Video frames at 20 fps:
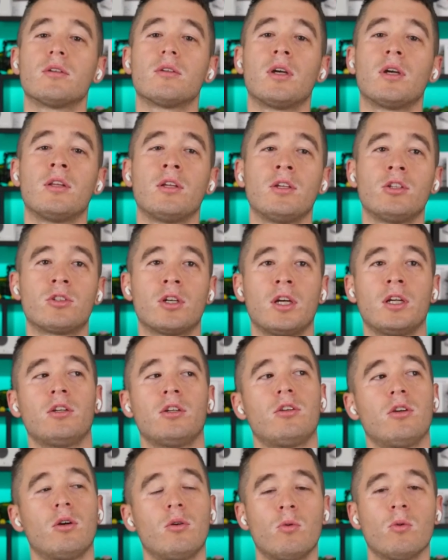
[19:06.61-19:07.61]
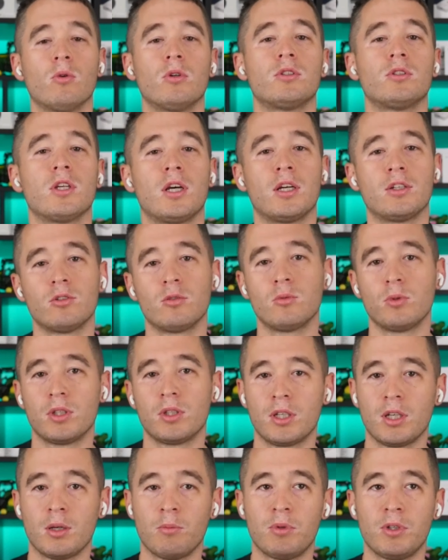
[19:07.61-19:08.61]
I think trying to go horizontal with a
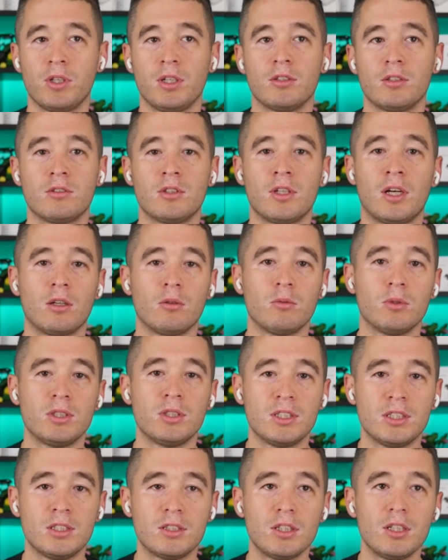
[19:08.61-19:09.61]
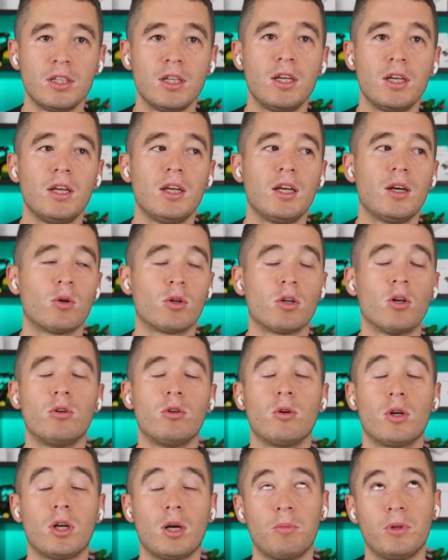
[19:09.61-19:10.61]
company is not always easy. Or go to
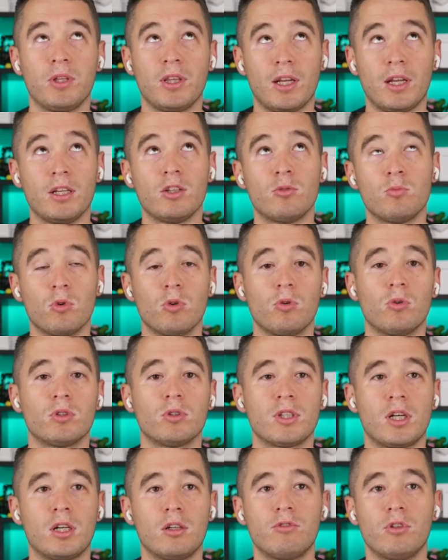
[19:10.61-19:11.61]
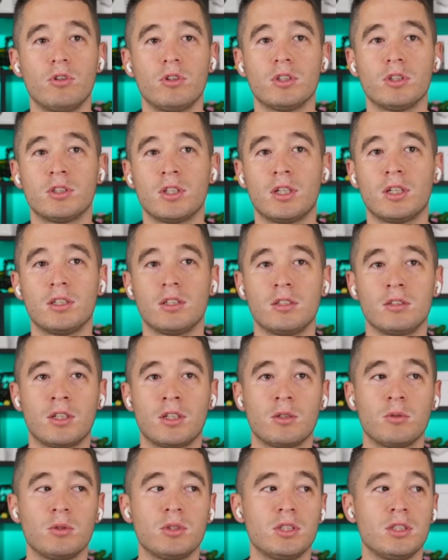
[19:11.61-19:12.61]
a company that is more horizontal focused. Not it's not
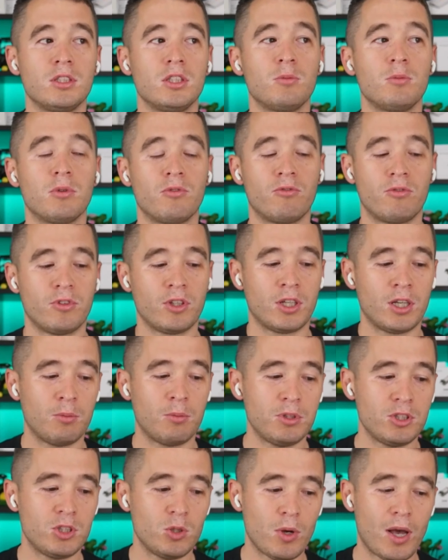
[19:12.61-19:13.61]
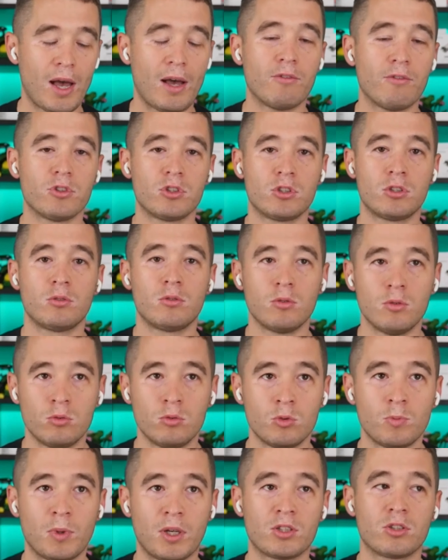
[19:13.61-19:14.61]
always easy, but the companies who have who
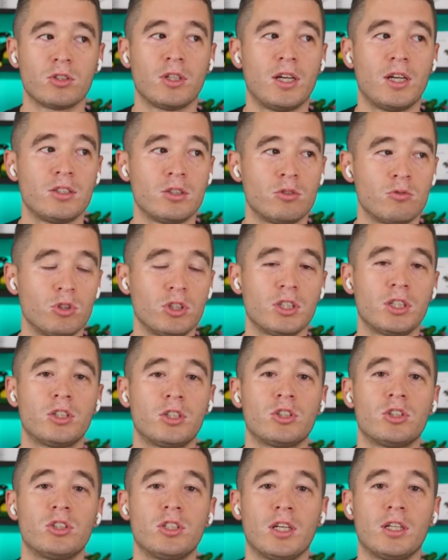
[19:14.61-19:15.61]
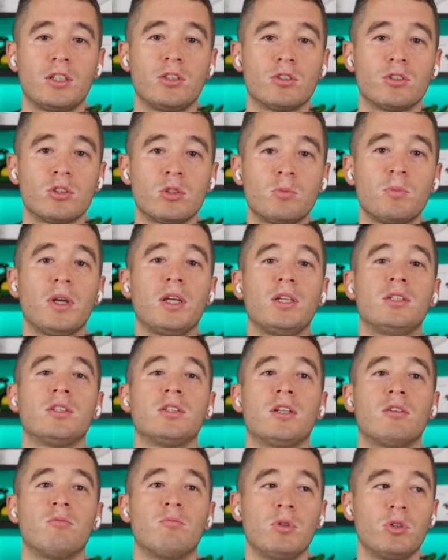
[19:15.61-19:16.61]
specialize and really understand your space and
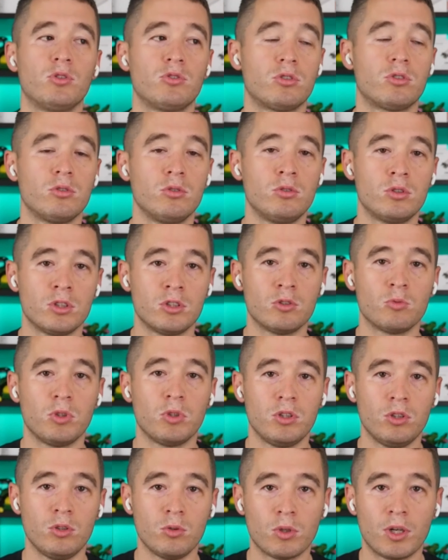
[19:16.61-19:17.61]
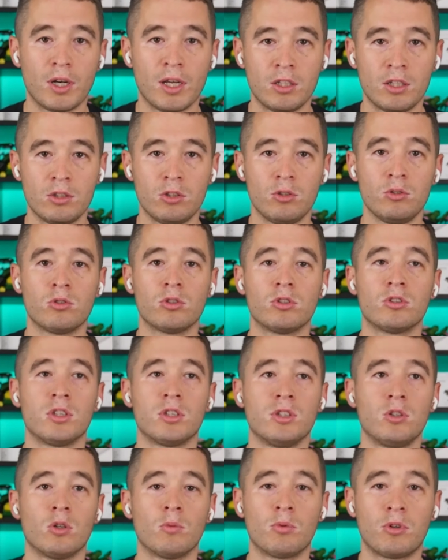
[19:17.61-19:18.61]
have built solutions with your end users and
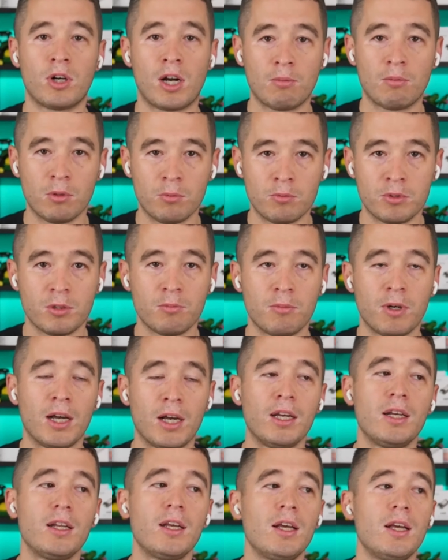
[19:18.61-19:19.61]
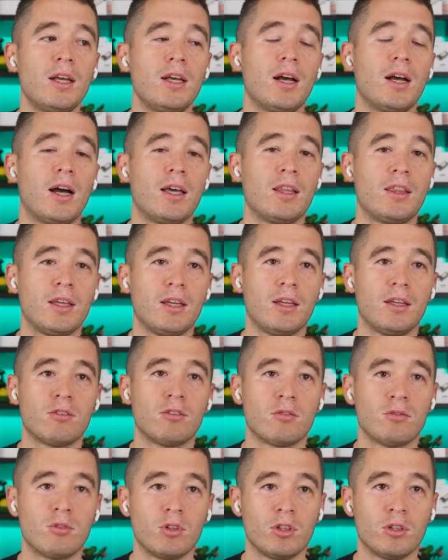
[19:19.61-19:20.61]
your problems in mind, I think is
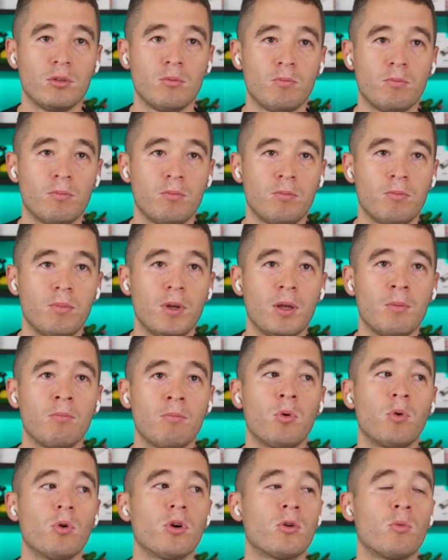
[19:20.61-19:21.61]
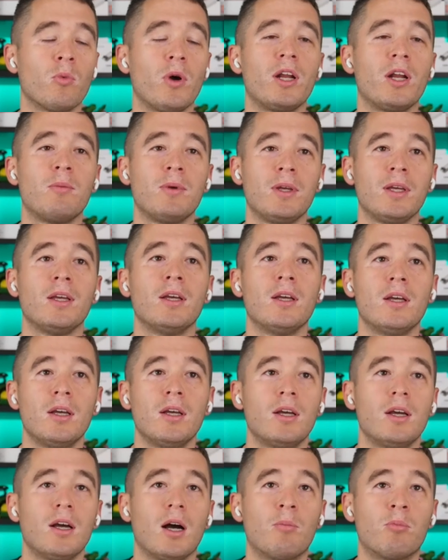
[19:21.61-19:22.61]
a really important way to be
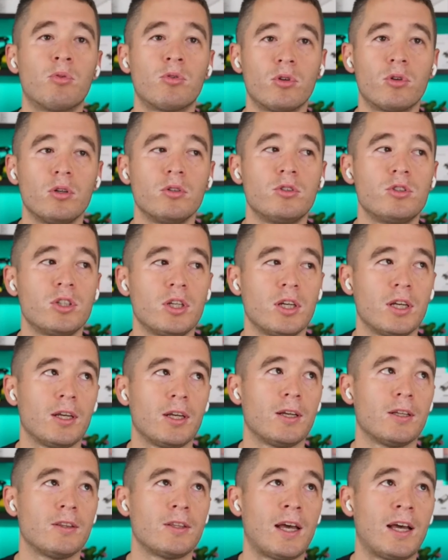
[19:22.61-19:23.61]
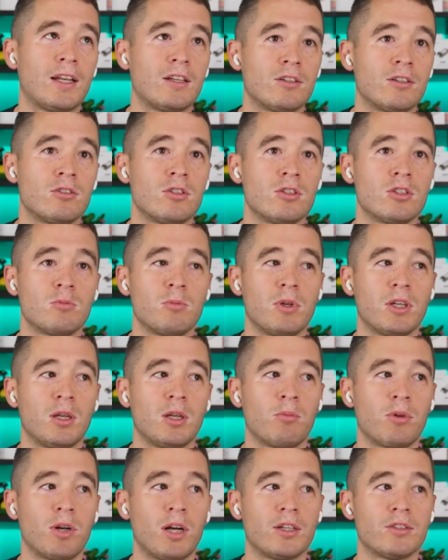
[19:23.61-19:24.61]
approaching that decision making
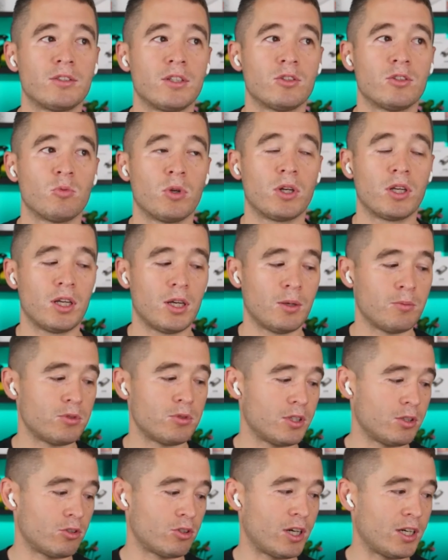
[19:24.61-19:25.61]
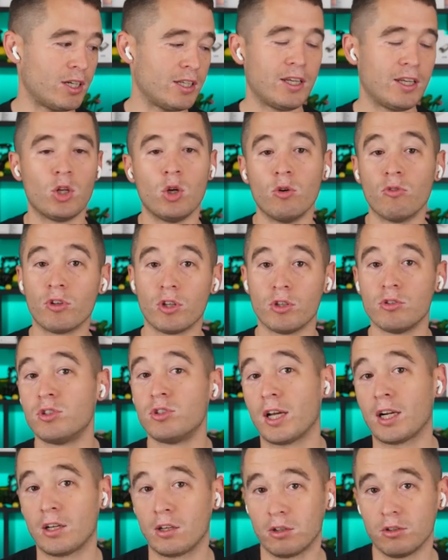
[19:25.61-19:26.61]
process when it comes to trying to get over those
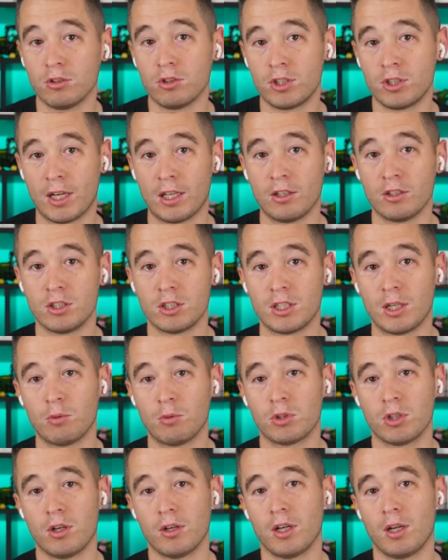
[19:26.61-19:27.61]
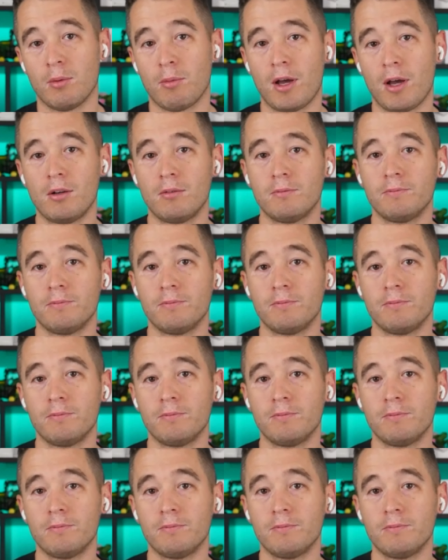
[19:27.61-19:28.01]
technical challenges that we're talking about.